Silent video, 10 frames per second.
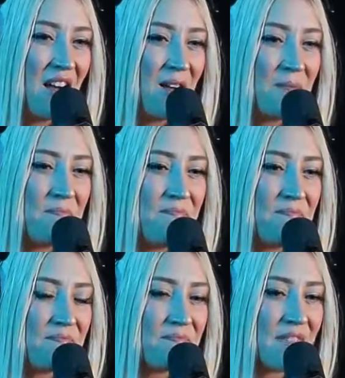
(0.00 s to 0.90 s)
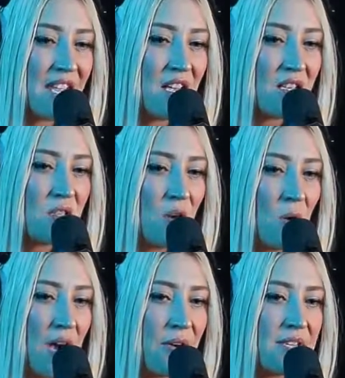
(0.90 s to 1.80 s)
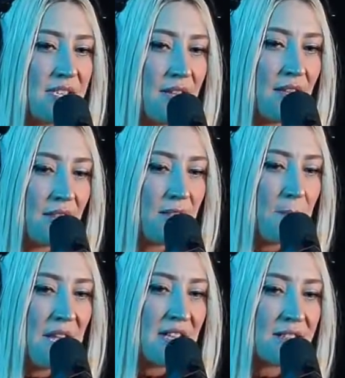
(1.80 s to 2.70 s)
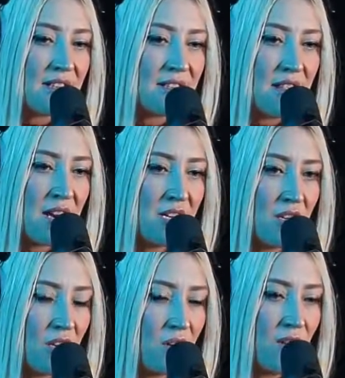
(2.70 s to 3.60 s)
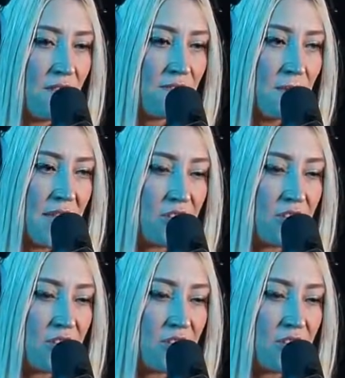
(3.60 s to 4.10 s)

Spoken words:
So I would say like the biggest lesson that I took away from